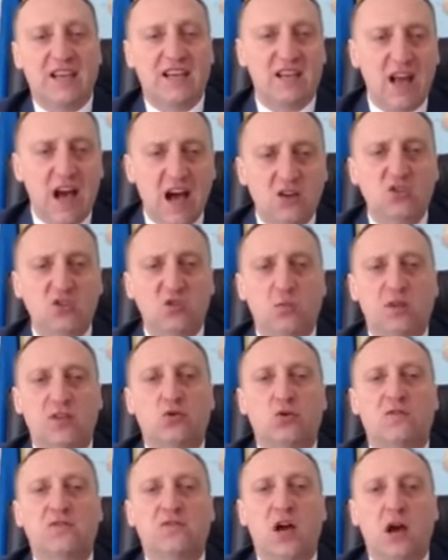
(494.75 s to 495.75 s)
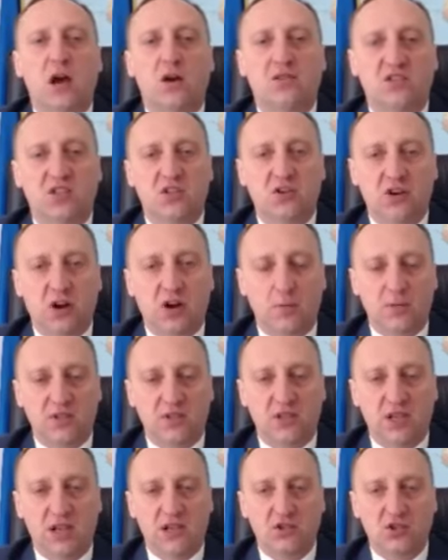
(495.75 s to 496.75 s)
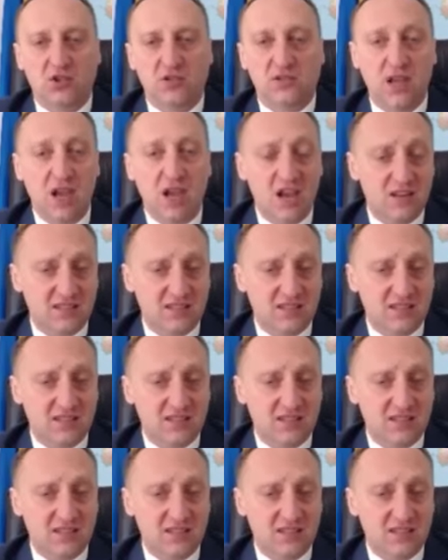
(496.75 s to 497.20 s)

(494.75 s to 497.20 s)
announcement of the IOC recommendations,